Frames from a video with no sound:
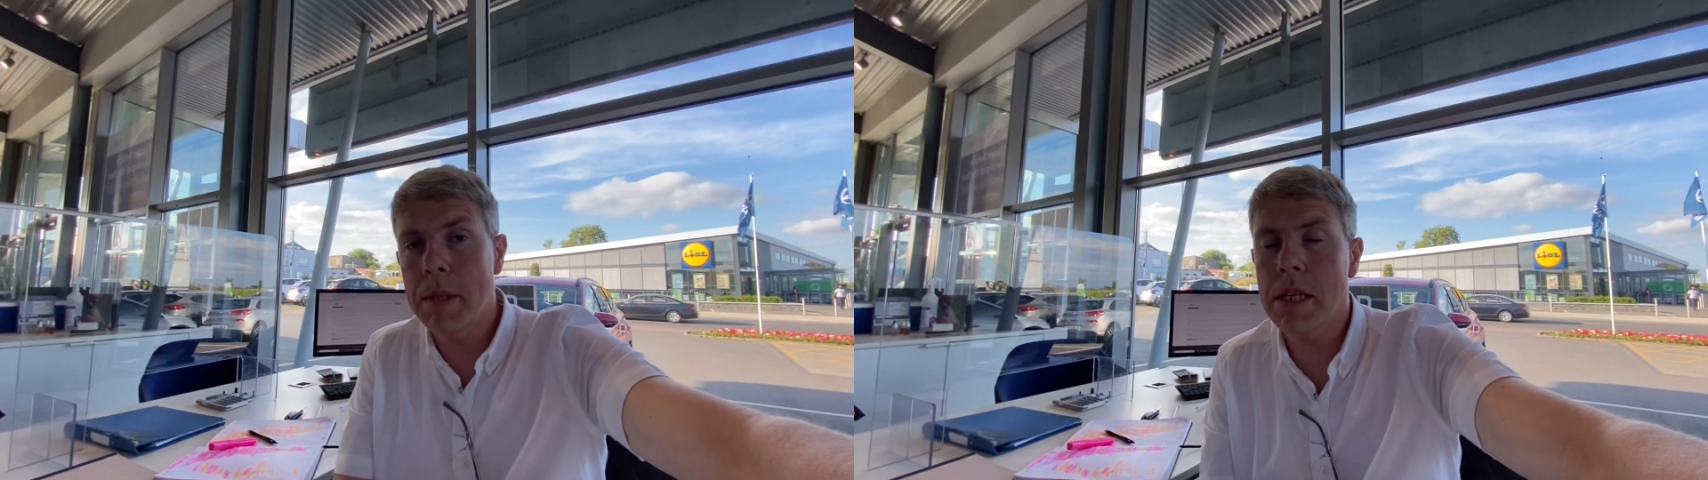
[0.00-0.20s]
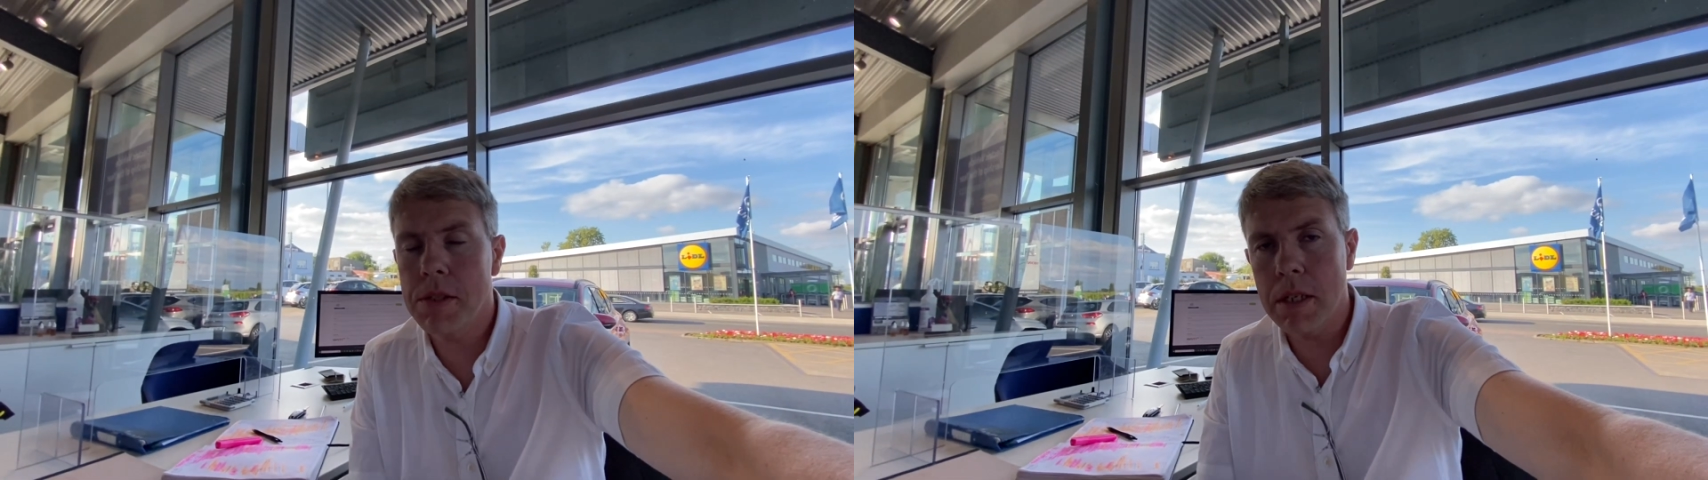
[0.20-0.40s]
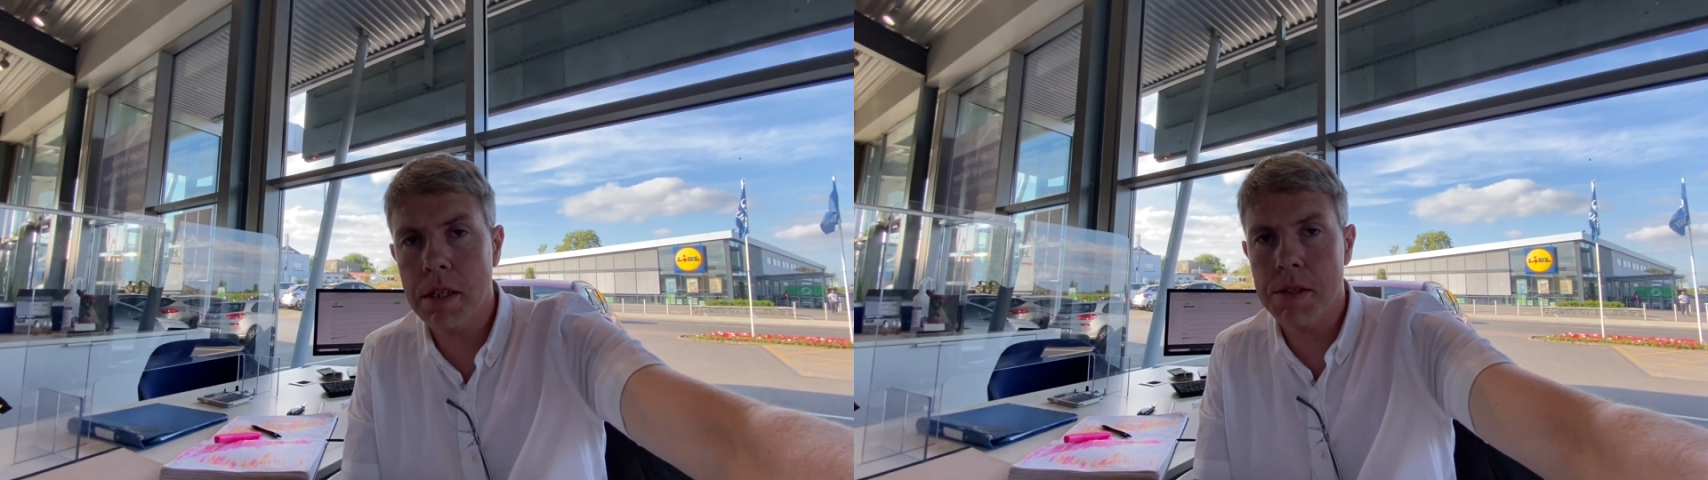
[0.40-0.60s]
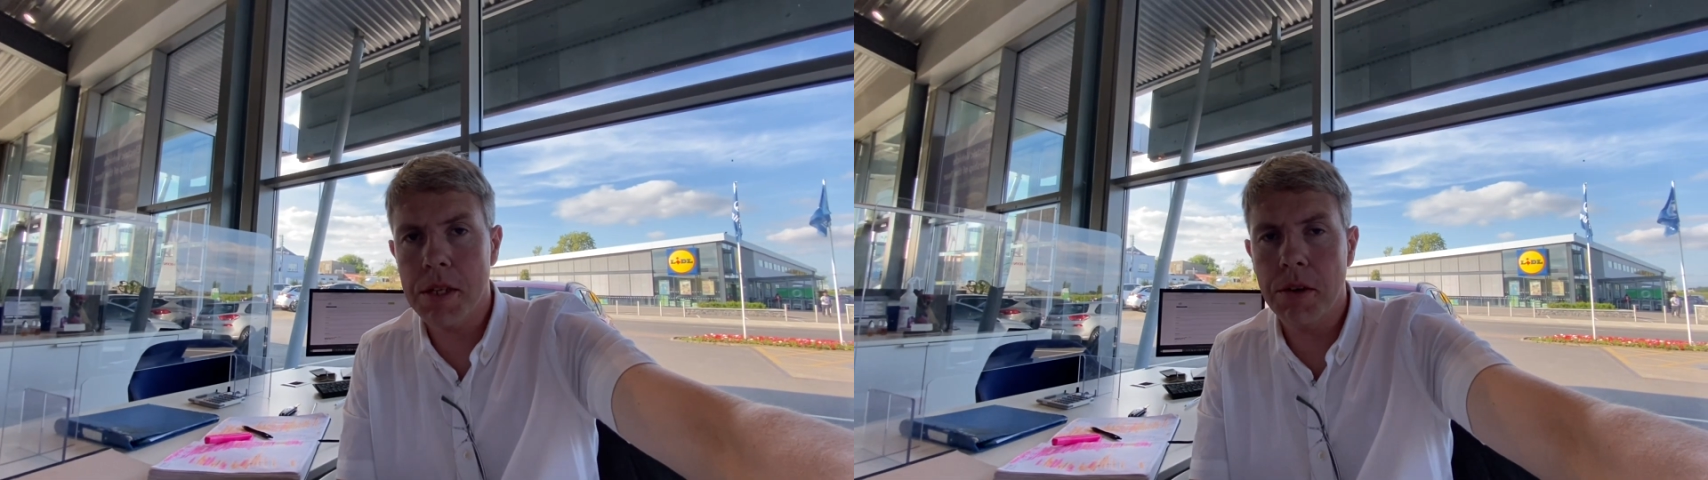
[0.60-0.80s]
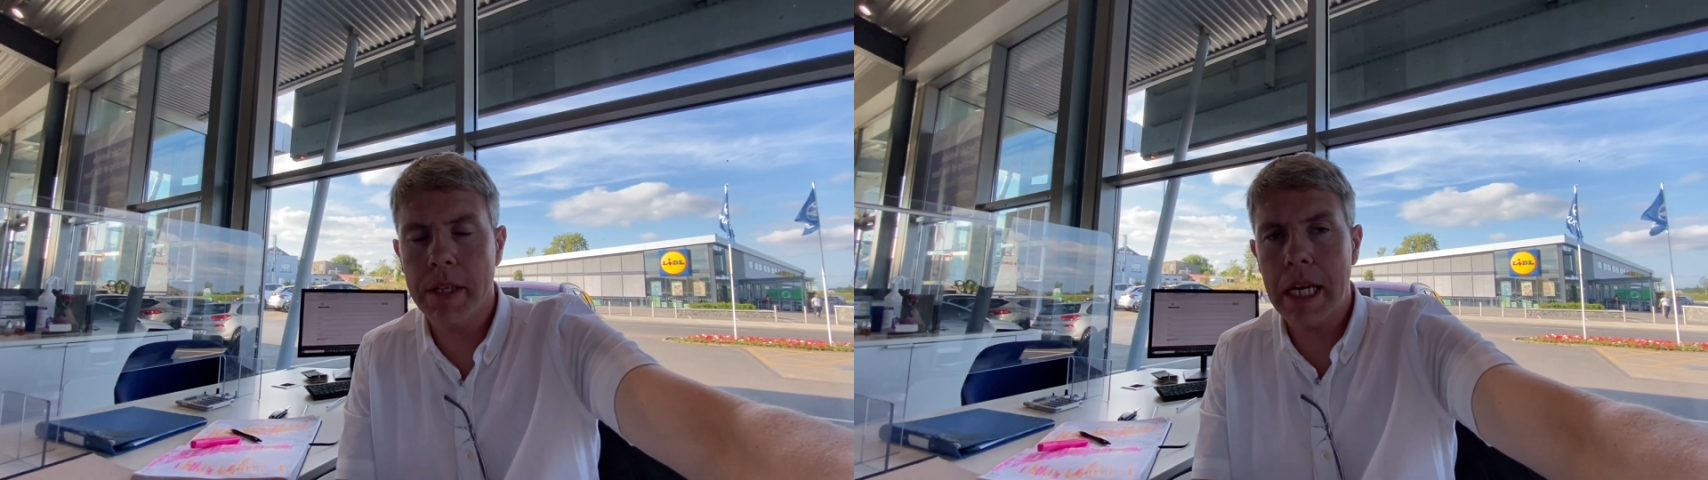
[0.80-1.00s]
of things you need to
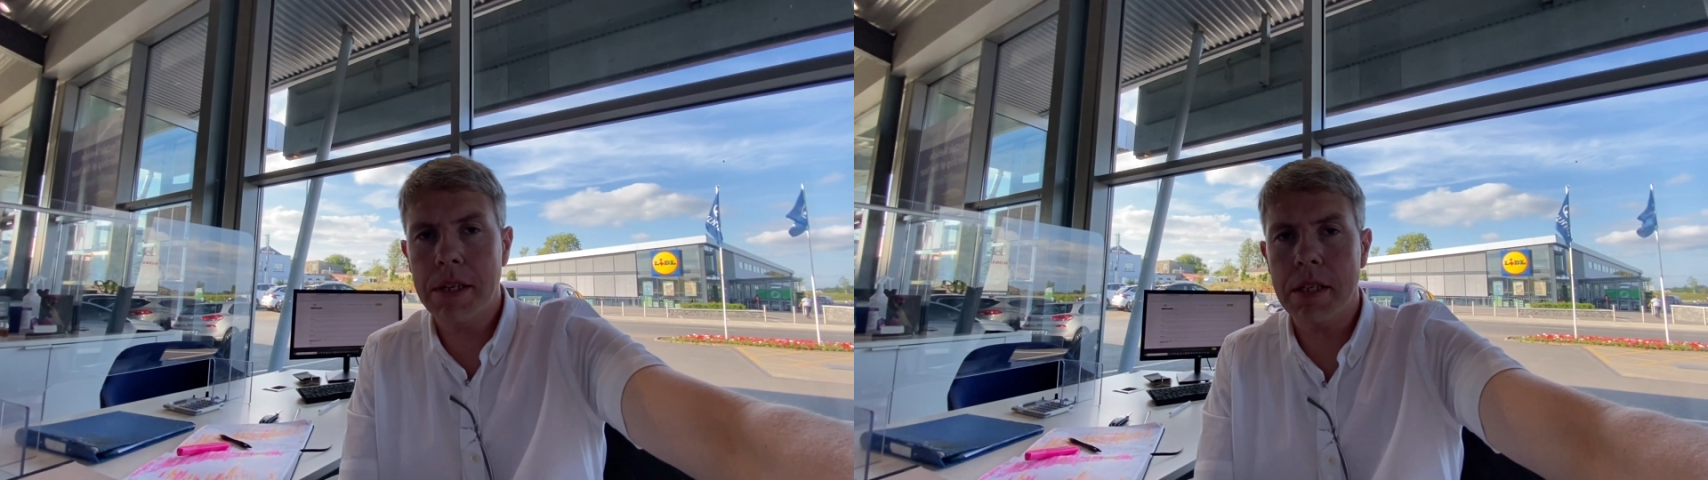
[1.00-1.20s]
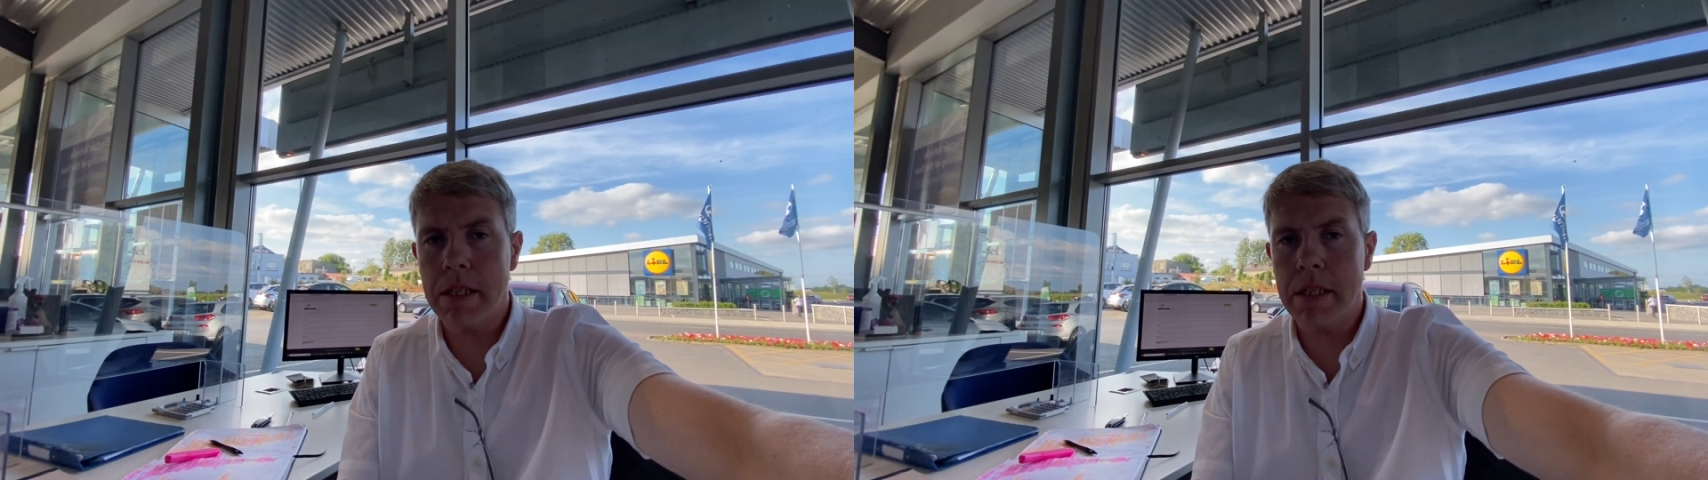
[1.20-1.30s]
consider on that